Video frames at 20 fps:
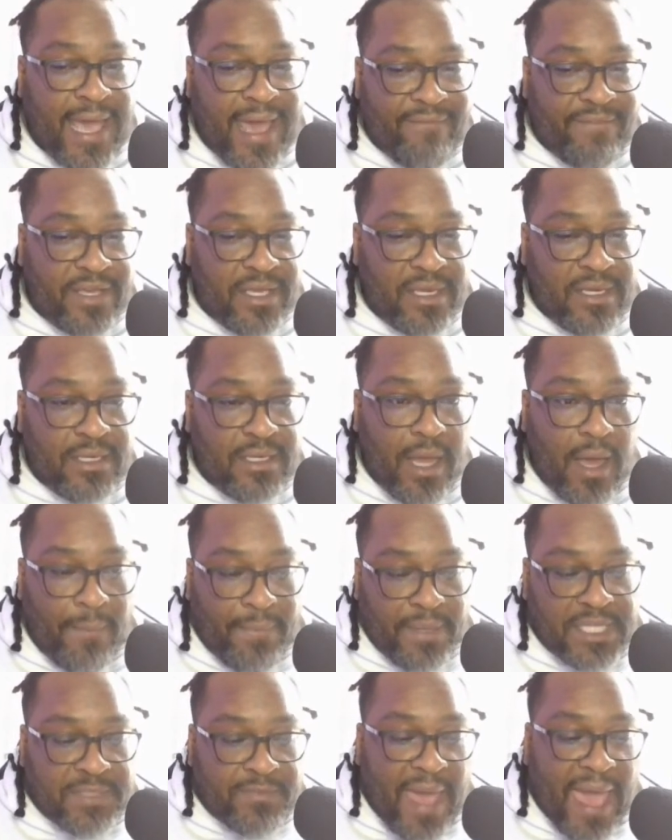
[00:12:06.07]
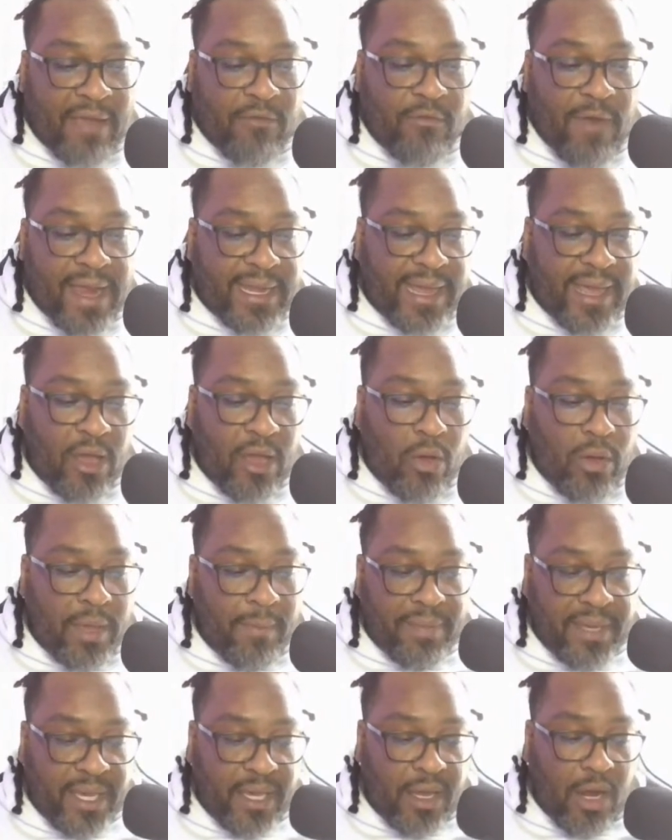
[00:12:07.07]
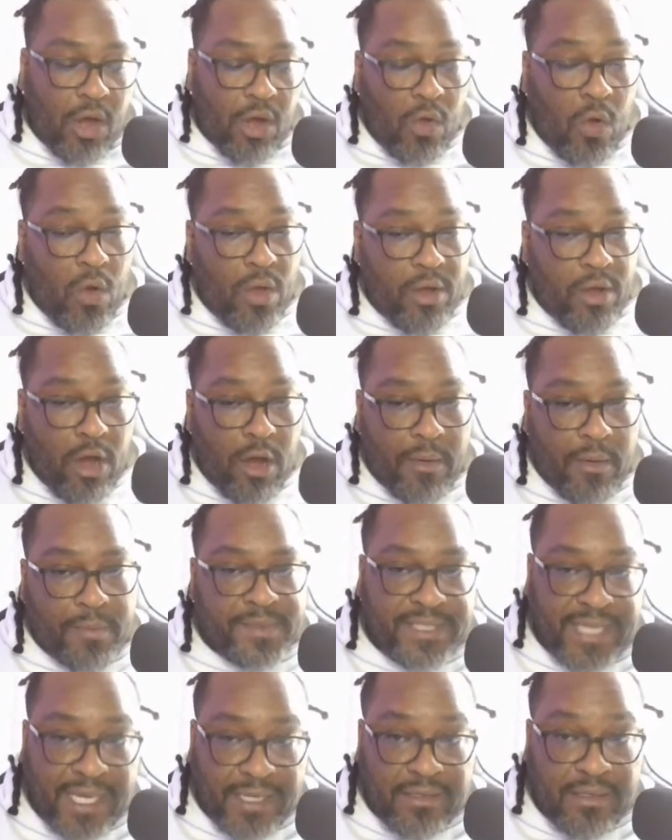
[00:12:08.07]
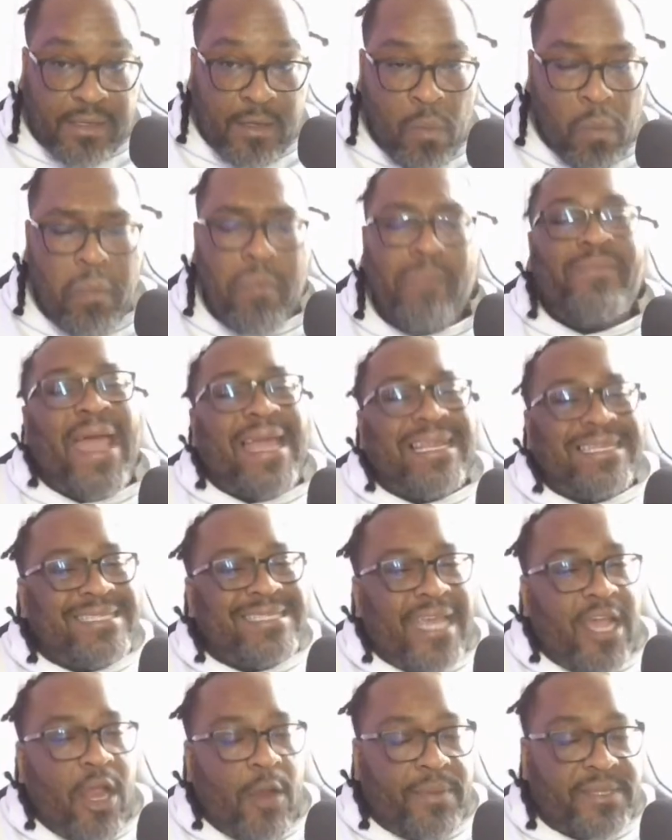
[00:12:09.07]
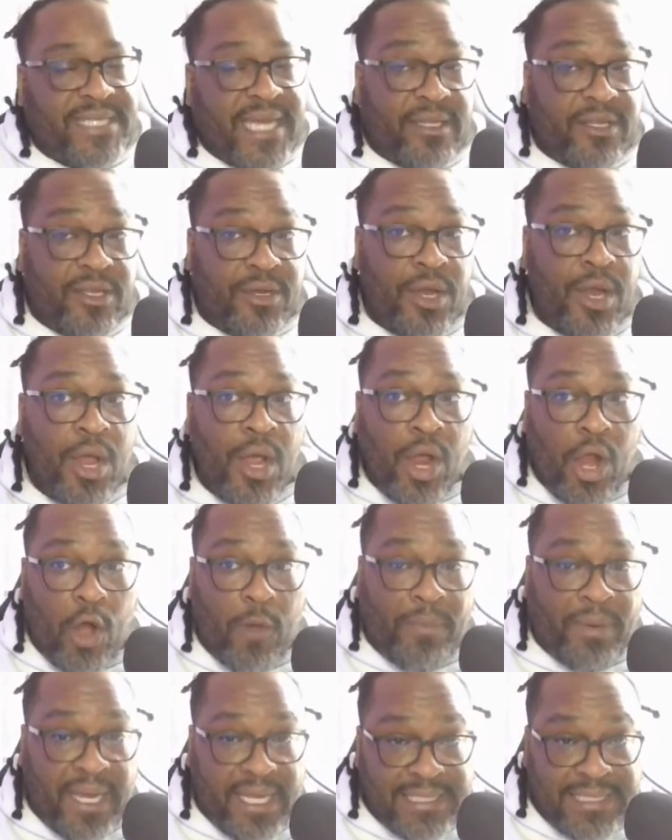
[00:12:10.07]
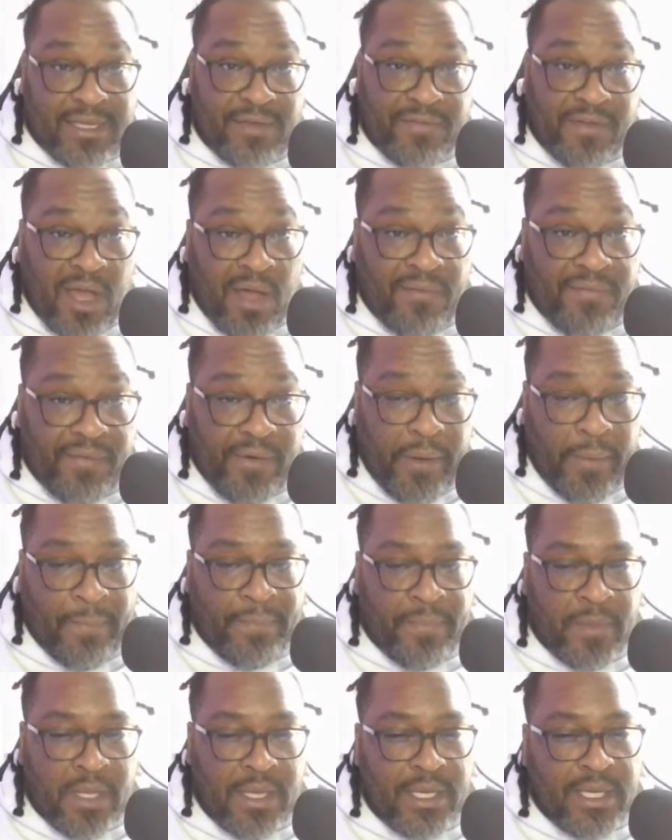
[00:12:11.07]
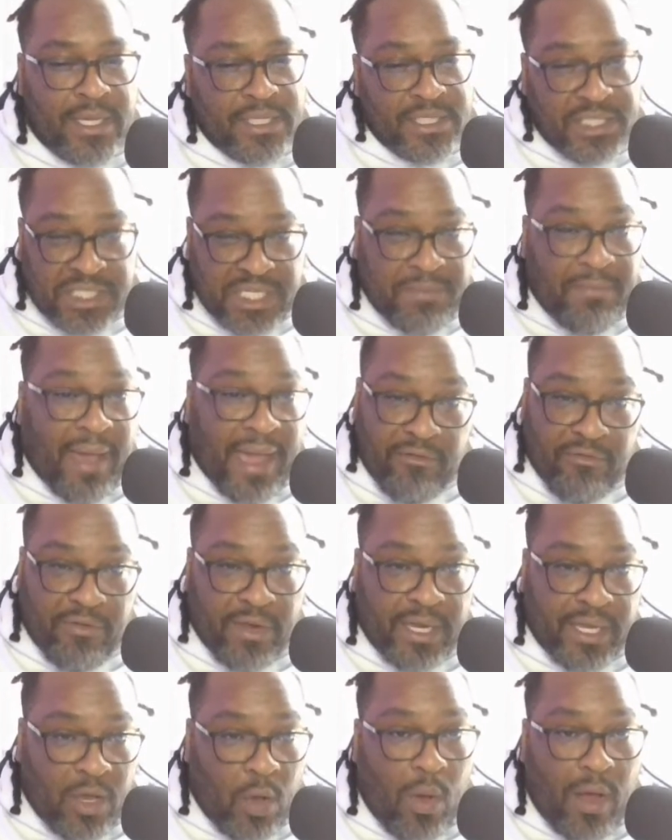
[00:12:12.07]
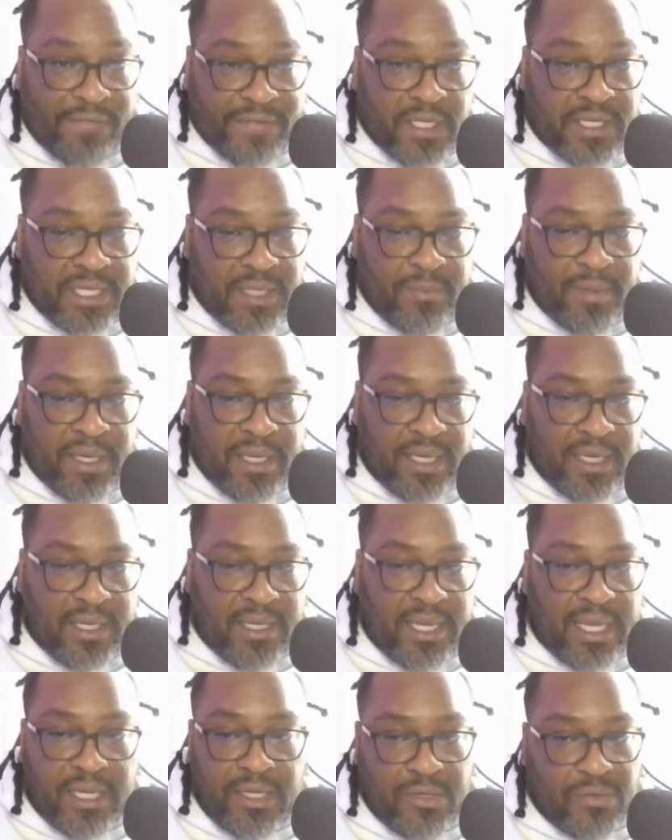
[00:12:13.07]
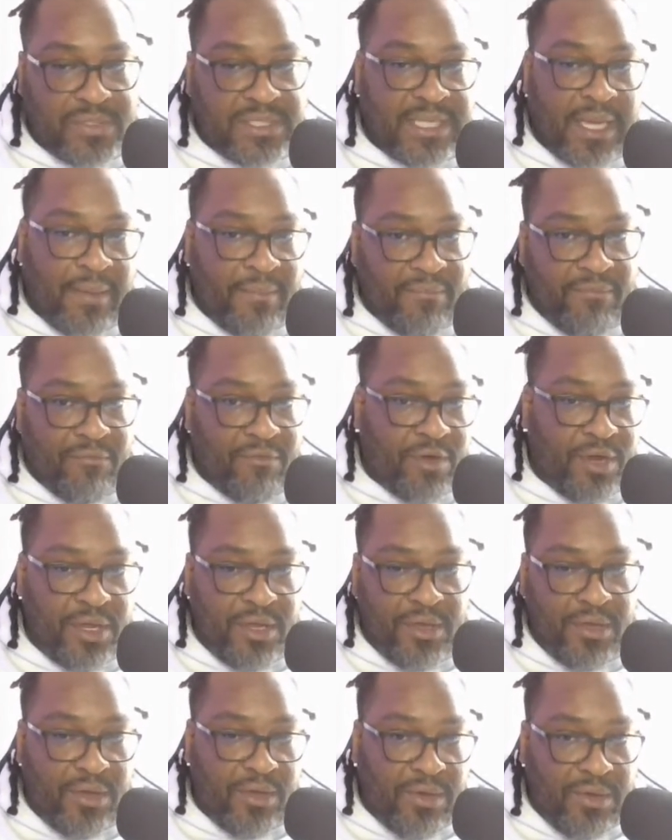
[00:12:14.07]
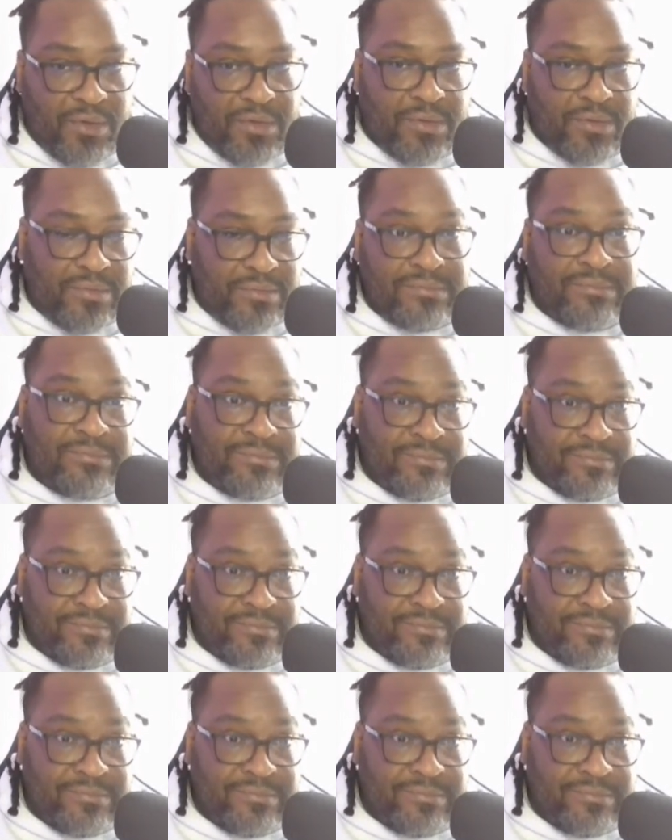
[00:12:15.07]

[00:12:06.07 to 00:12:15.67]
having Uppity's back right now and being her corner or her protector, not to say her protector, her place of comfort, she might really go off the deep end and do something real